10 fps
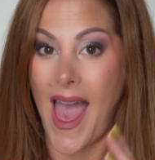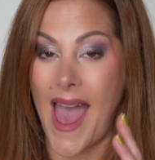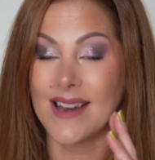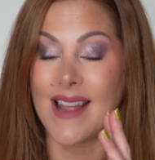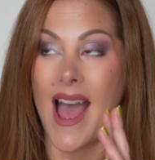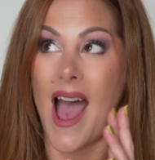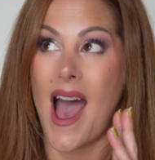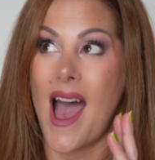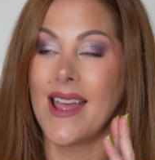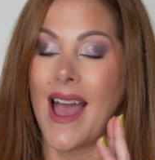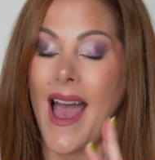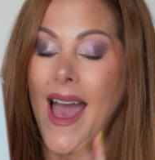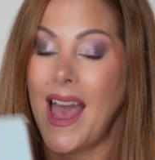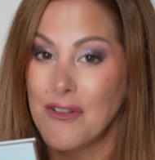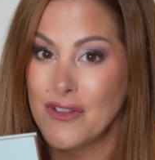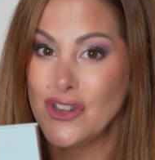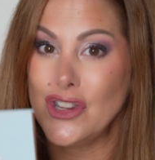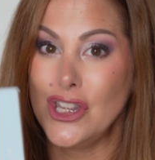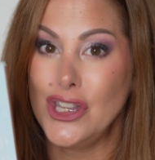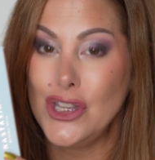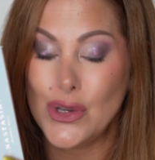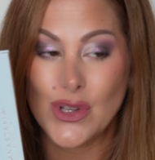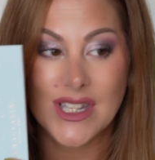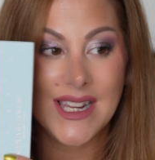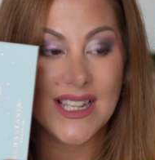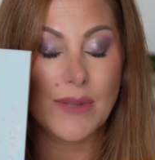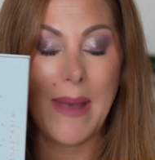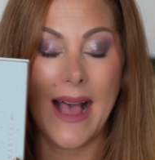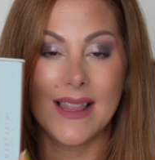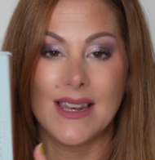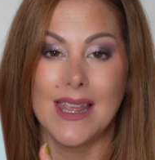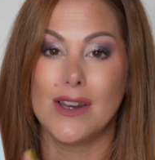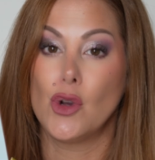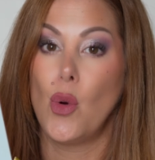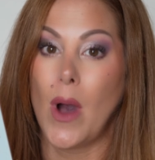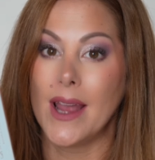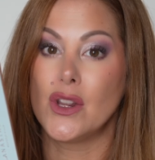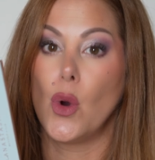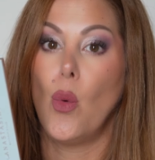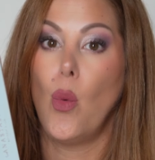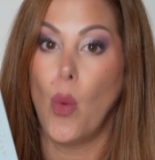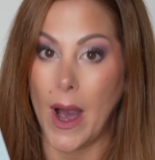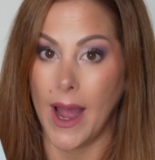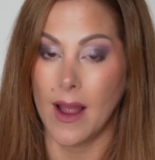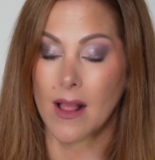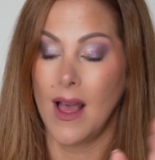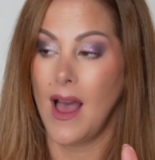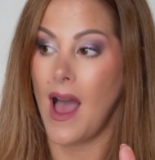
And I haven't used this palette in quite a while.